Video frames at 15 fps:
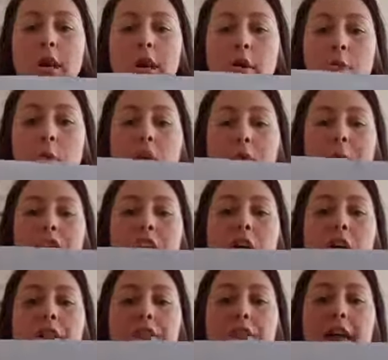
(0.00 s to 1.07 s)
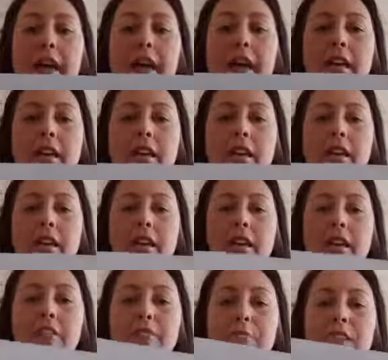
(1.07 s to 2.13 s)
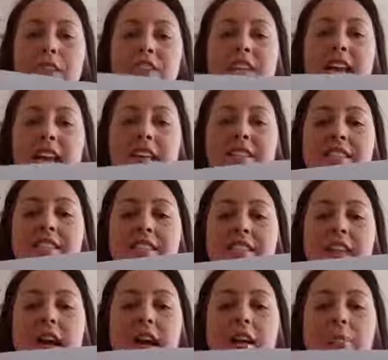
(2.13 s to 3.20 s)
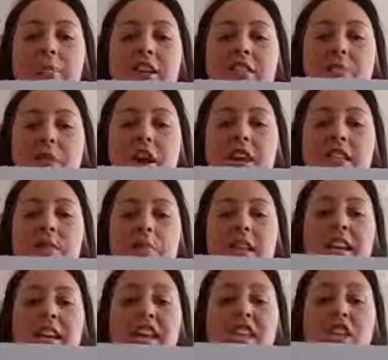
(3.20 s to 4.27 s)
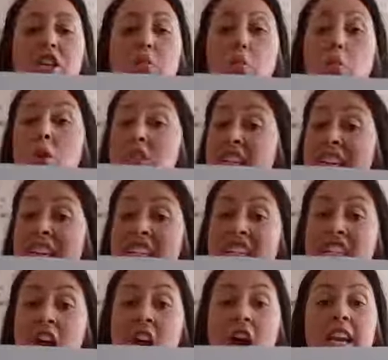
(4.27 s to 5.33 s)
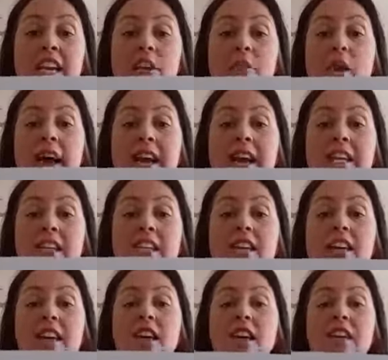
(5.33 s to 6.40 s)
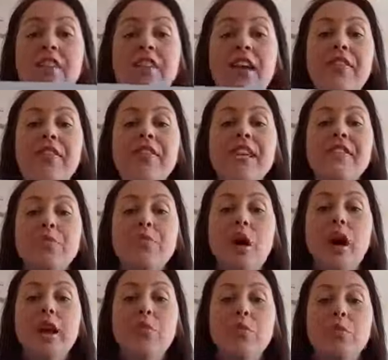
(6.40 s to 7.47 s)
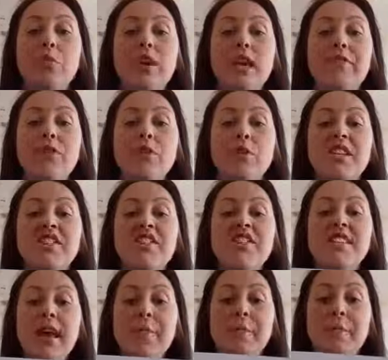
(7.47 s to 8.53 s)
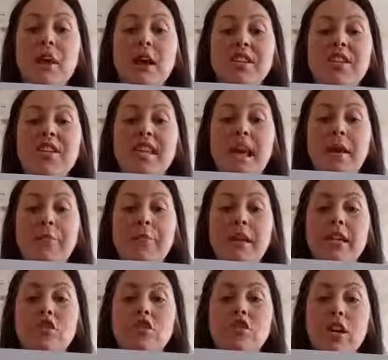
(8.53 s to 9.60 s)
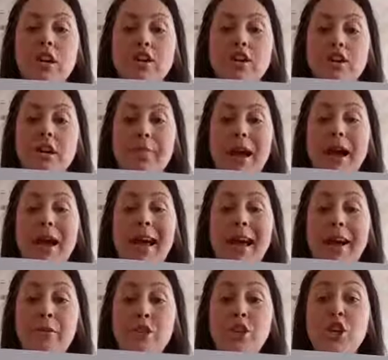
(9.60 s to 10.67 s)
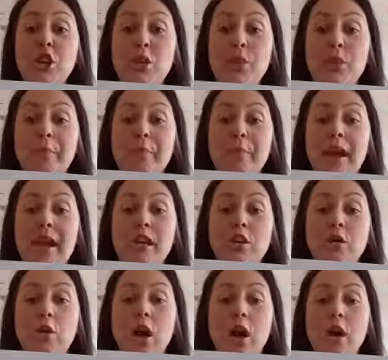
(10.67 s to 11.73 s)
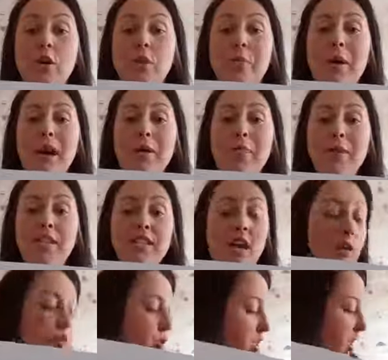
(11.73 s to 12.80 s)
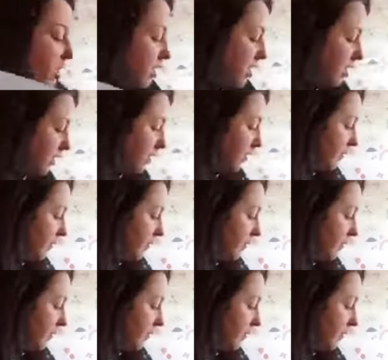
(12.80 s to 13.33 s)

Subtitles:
quite a good website there. If Mrs Ellis, if my explanation wasn't entirely great, then this one will give you a step-by-step instruction about how you can make your own paper dolls.